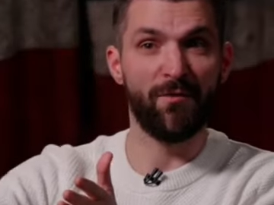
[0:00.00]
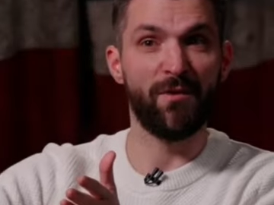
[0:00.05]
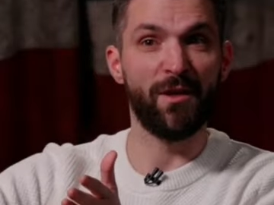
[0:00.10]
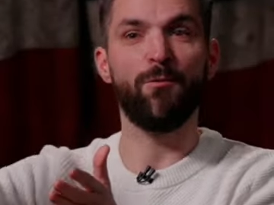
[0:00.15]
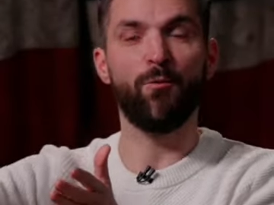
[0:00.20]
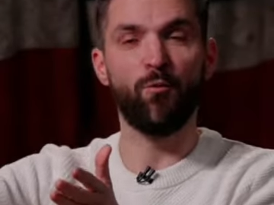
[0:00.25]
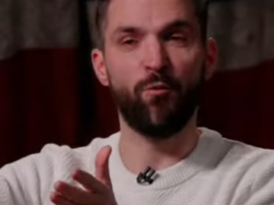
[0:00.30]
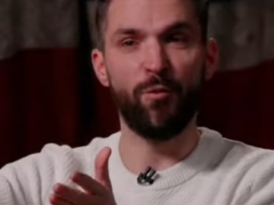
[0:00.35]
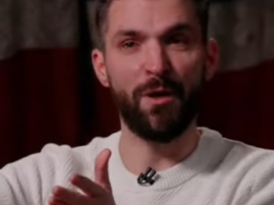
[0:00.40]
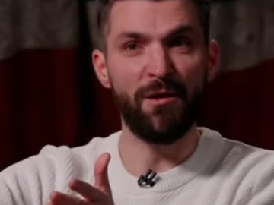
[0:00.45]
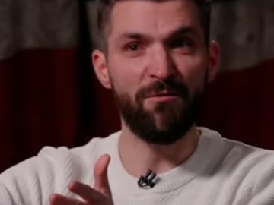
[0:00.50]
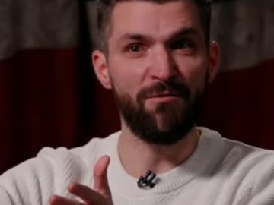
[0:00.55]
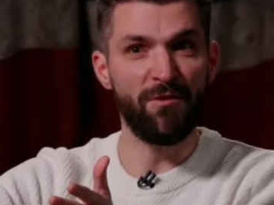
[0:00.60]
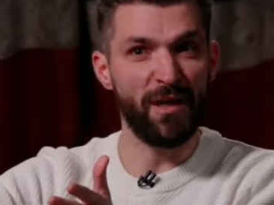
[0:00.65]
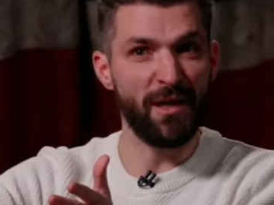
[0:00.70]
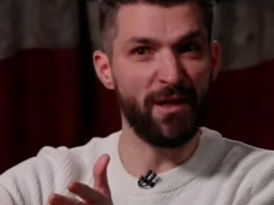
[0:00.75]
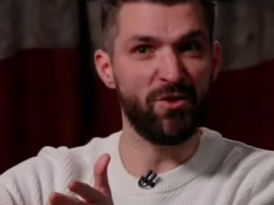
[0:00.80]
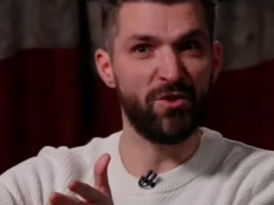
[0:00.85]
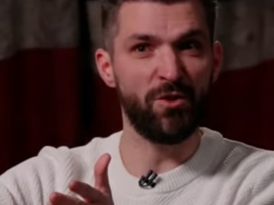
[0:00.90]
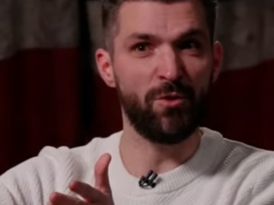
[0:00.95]
that we've
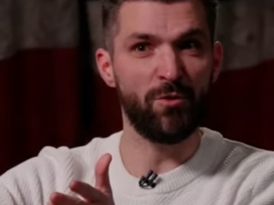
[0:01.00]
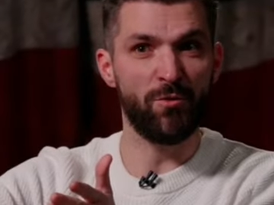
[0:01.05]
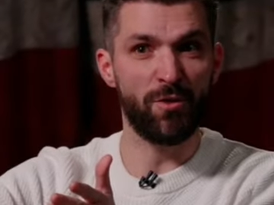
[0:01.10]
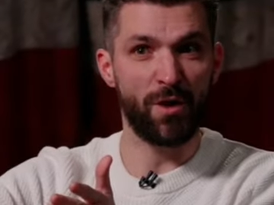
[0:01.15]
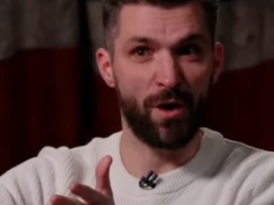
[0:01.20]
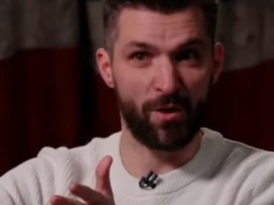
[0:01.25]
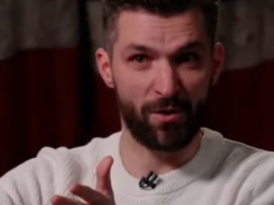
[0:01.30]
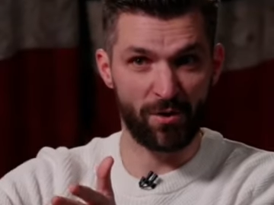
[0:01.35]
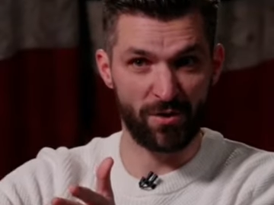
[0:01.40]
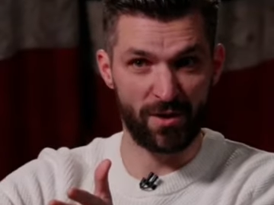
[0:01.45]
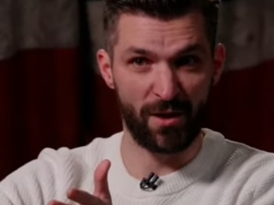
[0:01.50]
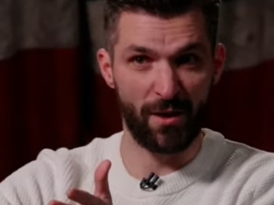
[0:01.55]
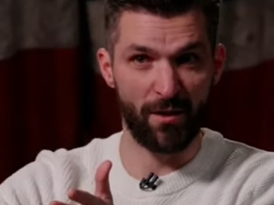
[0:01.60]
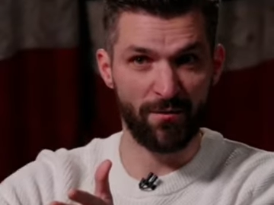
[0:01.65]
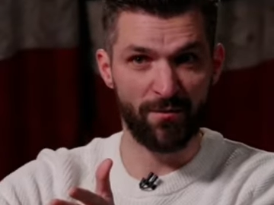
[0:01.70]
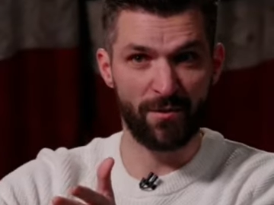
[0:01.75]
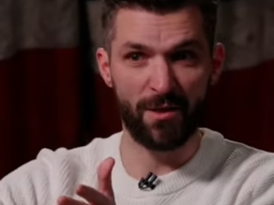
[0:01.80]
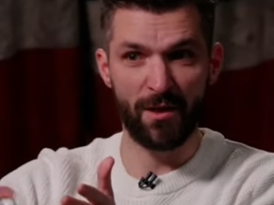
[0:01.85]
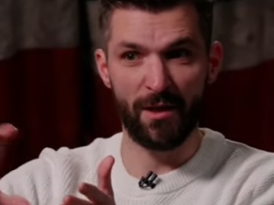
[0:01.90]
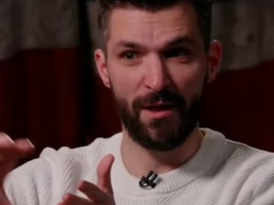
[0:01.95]
issued
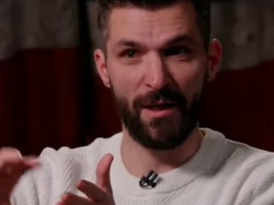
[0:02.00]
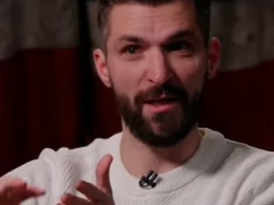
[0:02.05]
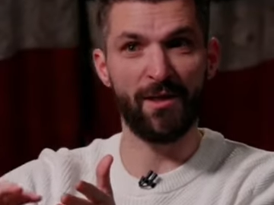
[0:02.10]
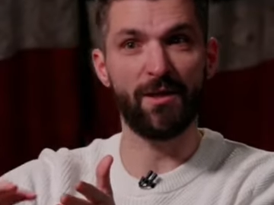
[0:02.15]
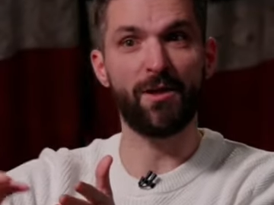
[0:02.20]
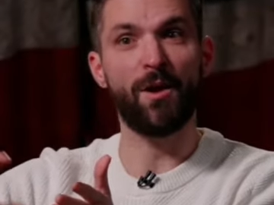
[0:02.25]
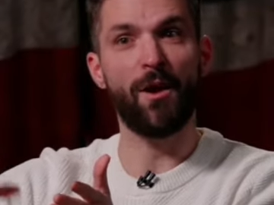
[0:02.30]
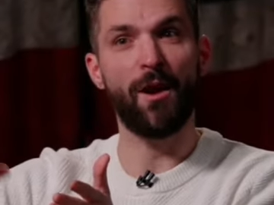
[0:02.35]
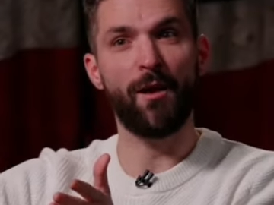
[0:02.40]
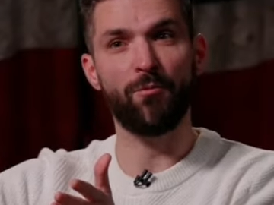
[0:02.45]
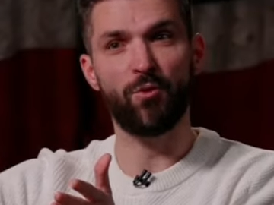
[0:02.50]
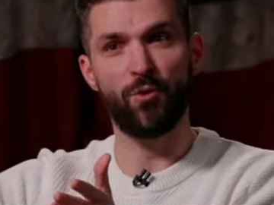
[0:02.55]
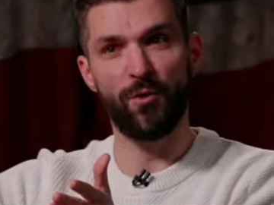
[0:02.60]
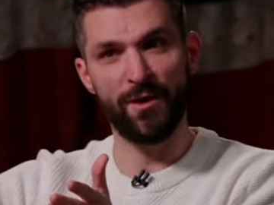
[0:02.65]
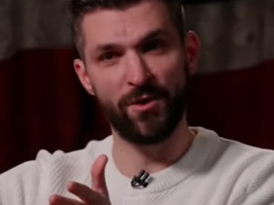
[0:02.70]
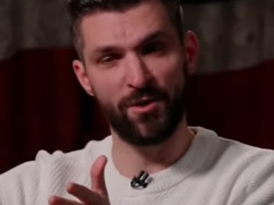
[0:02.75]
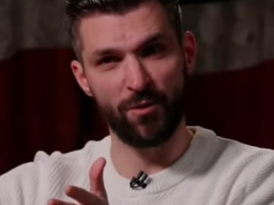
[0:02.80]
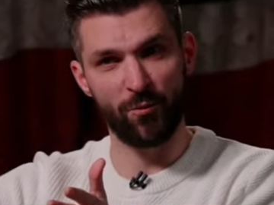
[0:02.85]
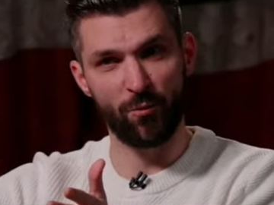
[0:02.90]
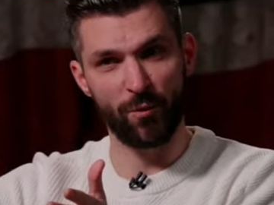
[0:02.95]
ourselves in
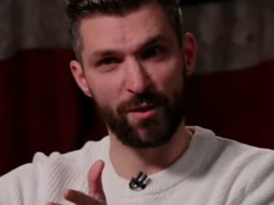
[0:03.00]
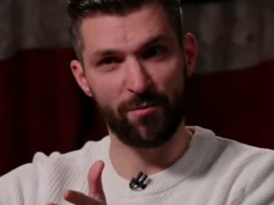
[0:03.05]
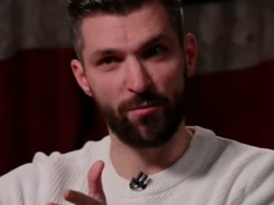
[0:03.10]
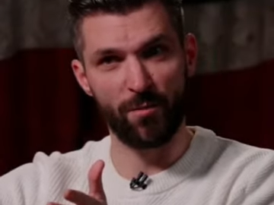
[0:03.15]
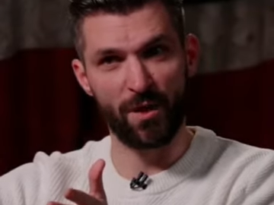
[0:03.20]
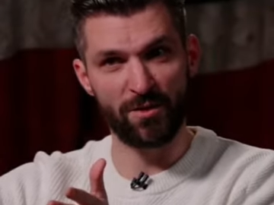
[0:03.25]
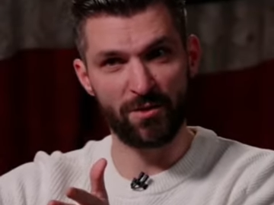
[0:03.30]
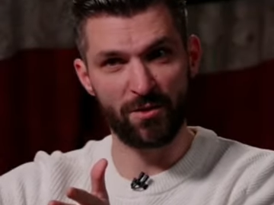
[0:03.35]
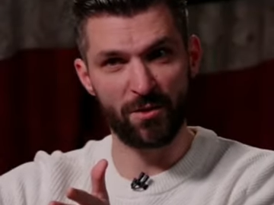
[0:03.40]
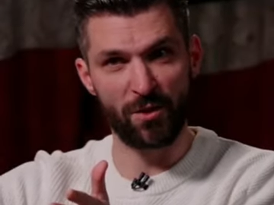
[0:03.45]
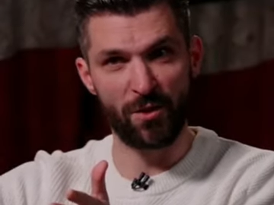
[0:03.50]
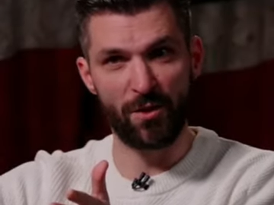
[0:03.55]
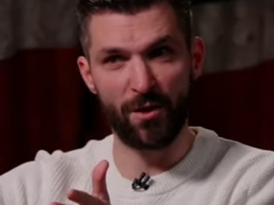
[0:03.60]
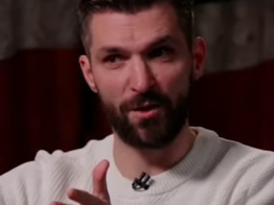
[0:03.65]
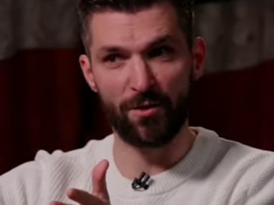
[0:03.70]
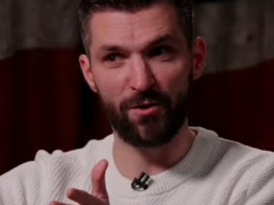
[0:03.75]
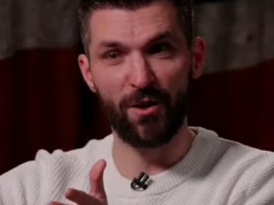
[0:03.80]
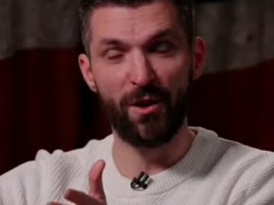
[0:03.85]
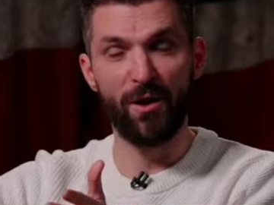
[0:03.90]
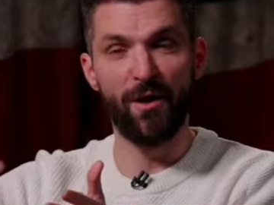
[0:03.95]
collaboration with
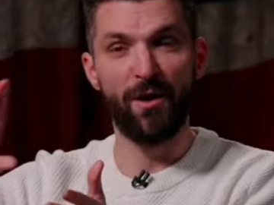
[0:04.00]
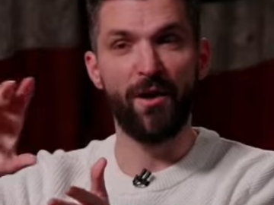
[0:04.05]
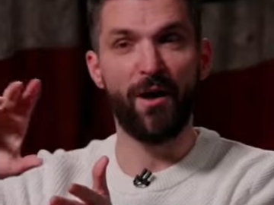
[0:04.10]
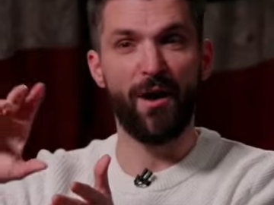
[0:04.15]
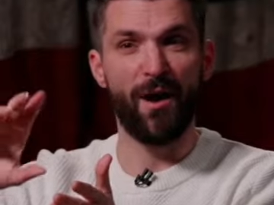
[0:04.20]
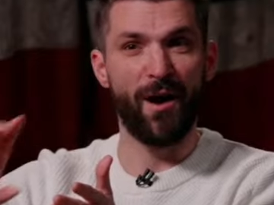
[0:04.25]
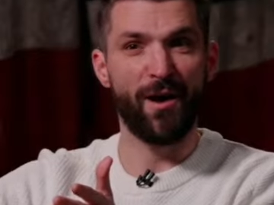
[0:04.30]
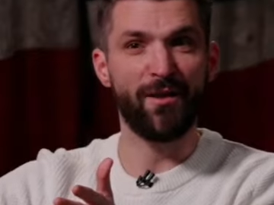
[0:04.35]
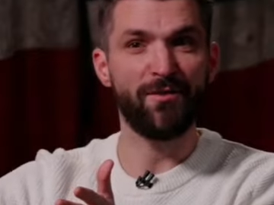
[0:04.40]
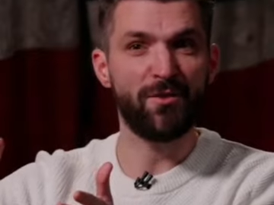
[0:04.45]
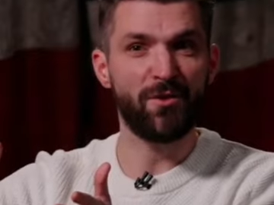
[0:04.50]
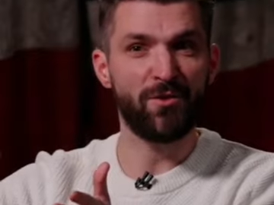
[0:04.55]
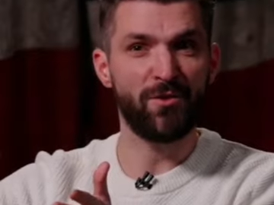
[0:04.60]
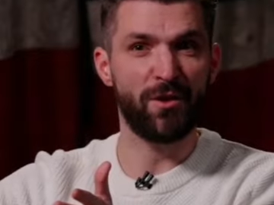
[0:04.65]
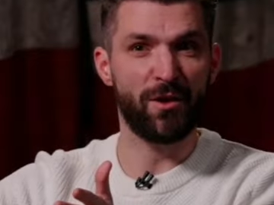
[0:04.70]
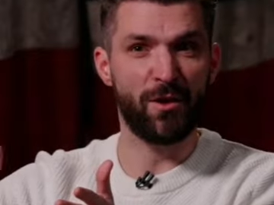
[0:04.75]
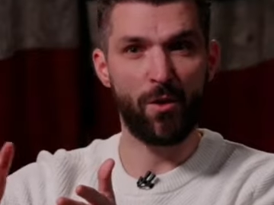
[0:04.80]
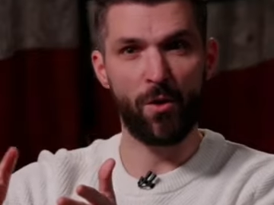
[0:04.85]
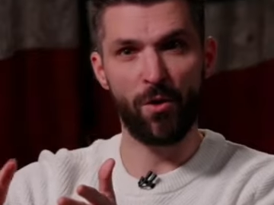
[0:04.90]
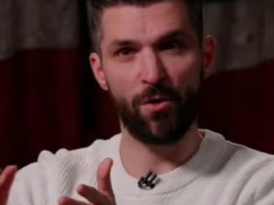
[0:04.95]
MasterCard under
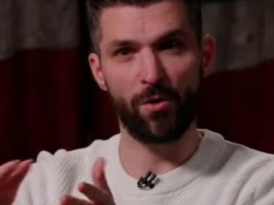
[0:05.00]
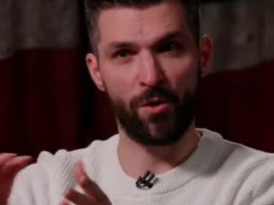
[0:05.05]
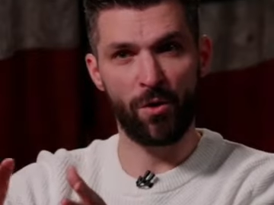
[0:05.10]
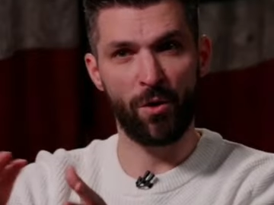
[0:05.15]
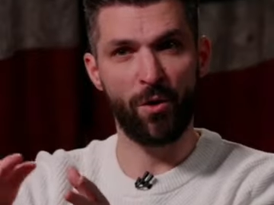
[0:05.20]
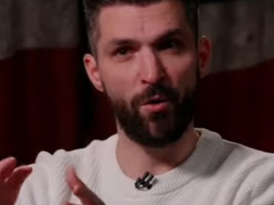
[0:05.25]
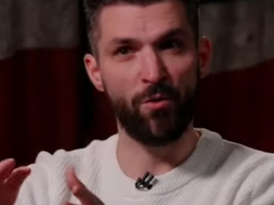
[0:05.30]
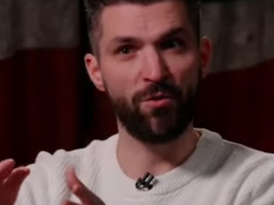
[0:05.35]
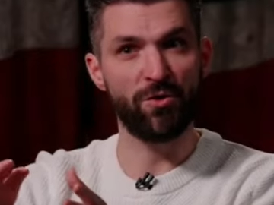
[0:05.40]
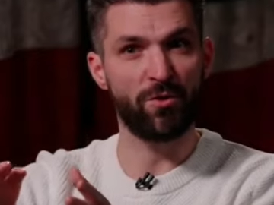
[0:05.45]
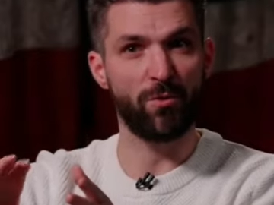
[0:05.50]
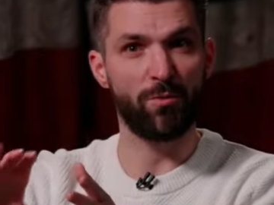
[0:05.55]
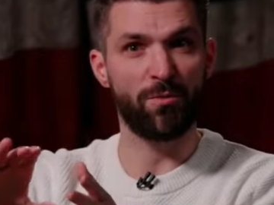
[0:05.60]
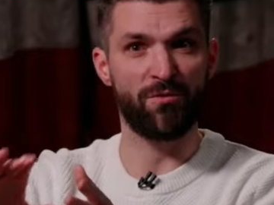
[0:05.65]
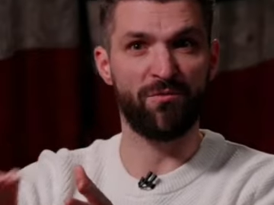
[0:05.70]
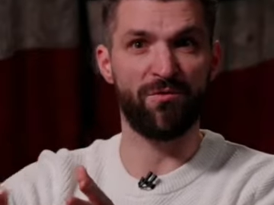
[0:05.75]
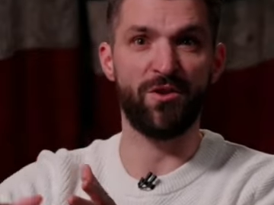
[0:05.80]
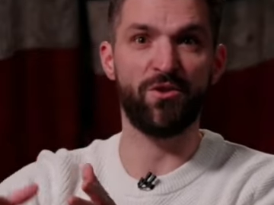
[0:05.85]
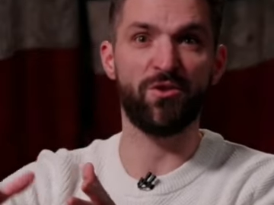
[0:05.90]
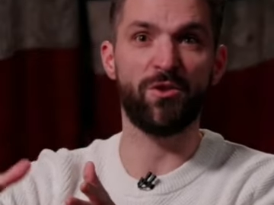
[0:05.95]
the close
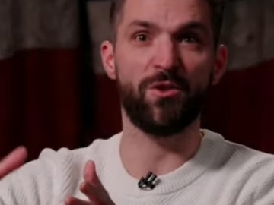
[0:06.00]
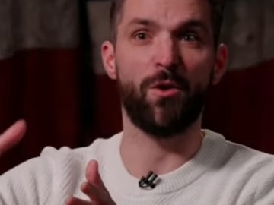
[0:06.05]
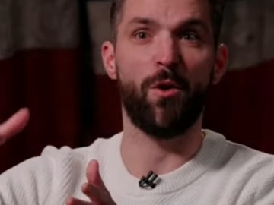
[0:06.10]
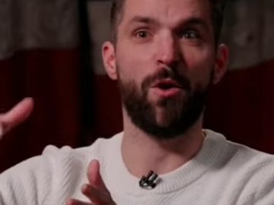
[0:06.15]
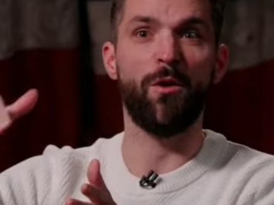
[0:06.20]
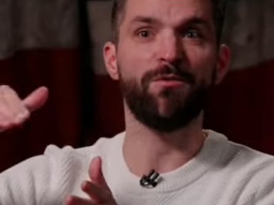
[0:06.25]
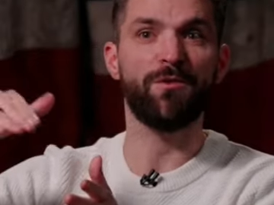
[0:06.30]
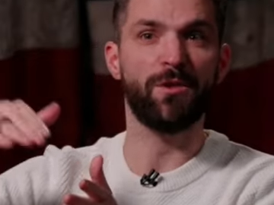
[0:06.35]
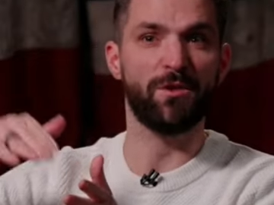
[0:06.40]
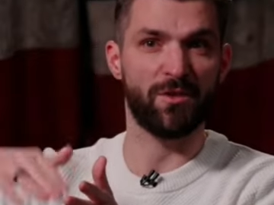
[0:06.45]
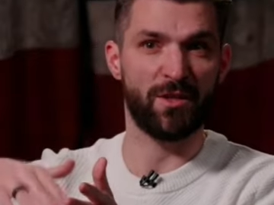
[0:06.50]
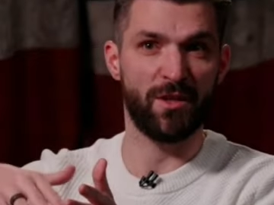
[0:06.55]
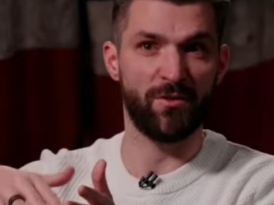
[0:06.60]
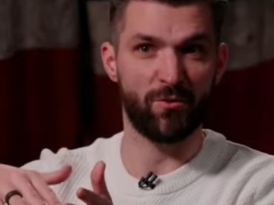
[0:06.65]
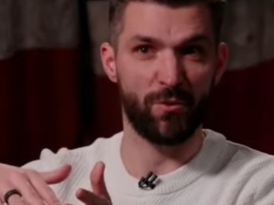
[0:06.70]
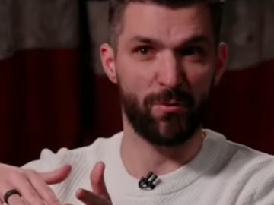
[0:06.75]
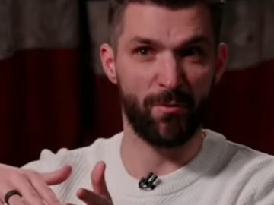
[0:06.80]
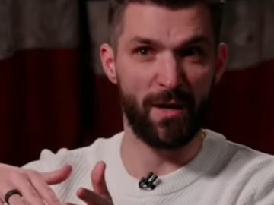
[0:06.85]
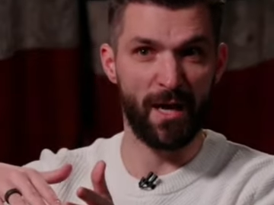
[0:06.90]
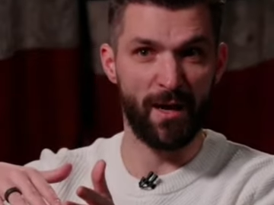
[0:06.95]
supervision of the
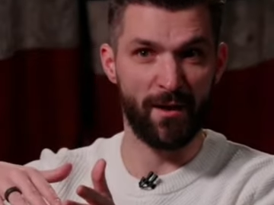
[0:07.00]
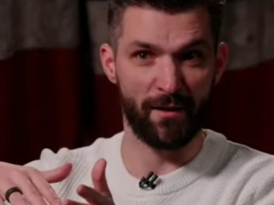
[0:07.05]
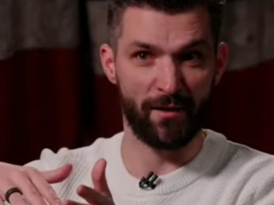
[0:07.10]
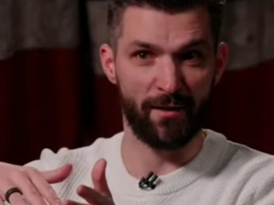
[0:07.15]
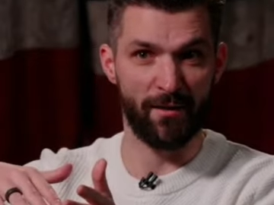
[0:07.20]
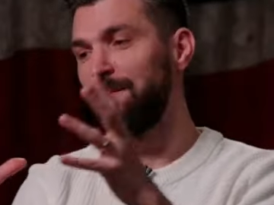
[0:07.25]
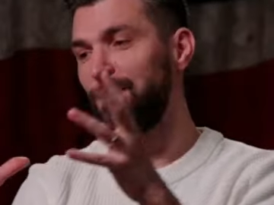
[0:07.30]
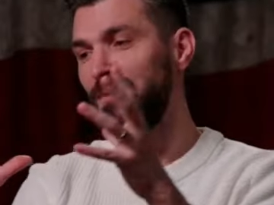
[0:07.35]
central bank.